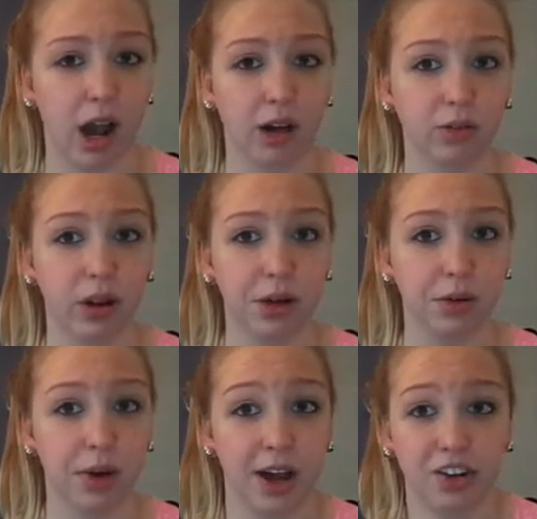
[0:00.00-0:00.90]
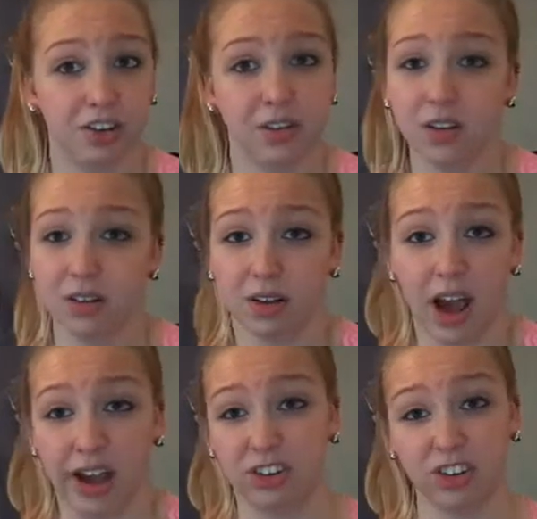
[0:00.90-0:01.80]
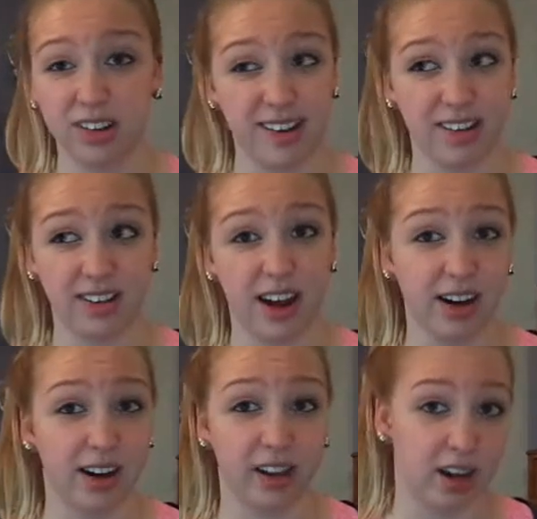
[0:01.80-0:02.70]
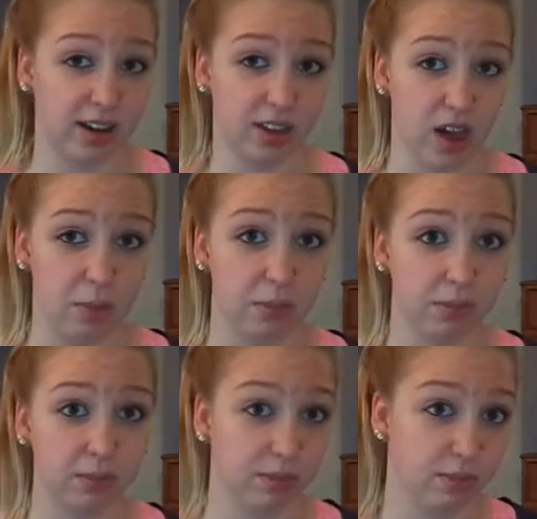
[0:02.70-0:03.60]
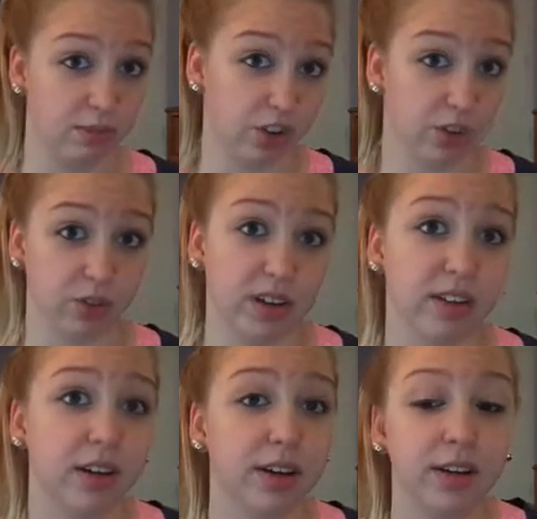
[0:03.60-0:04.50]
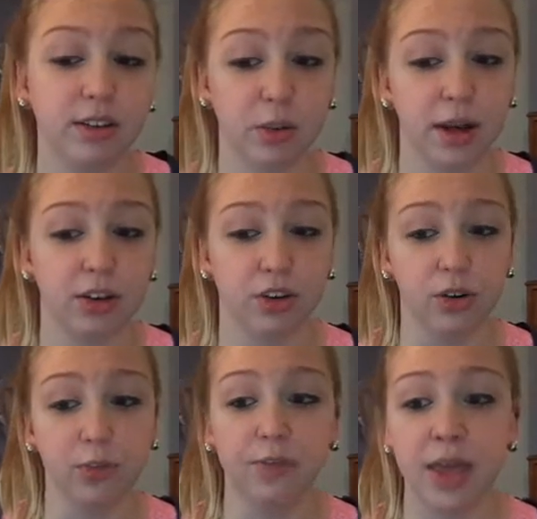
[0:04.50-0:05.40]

I don't know. I just decided I like them just recently, so I do.